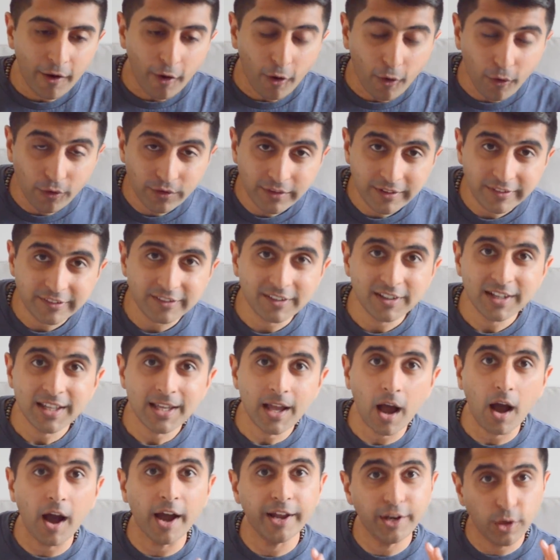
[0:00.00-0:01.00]

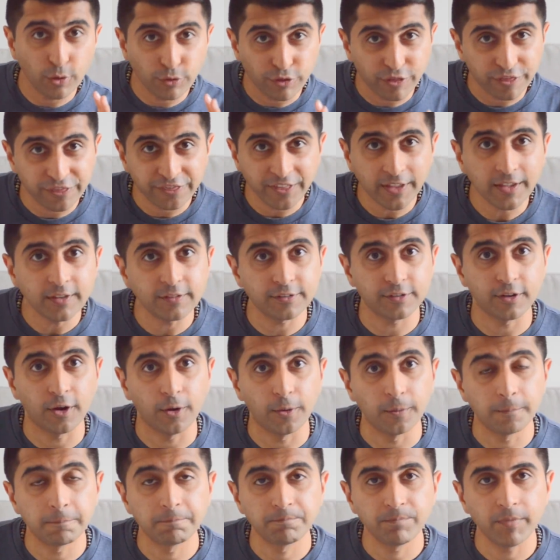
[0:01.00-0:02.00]
Honestly, I don't think
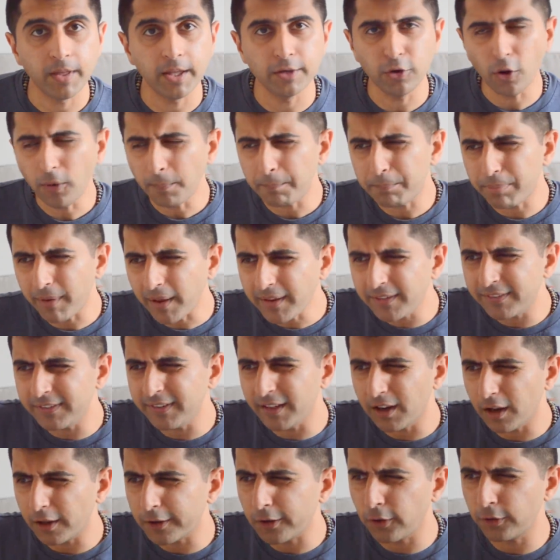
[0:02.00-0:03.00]
so. And not
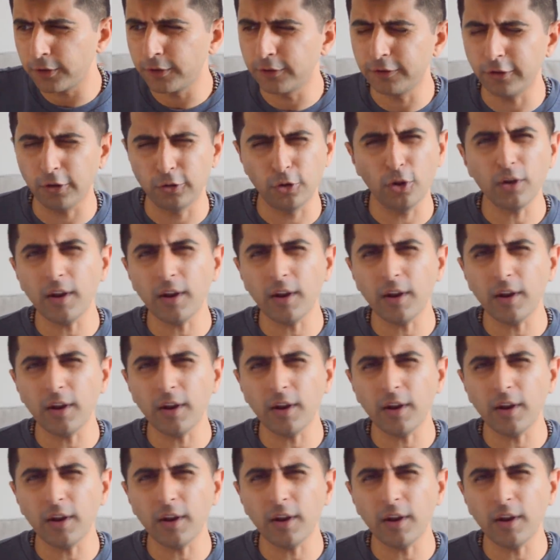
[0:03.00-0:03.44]
Brexit like on its own,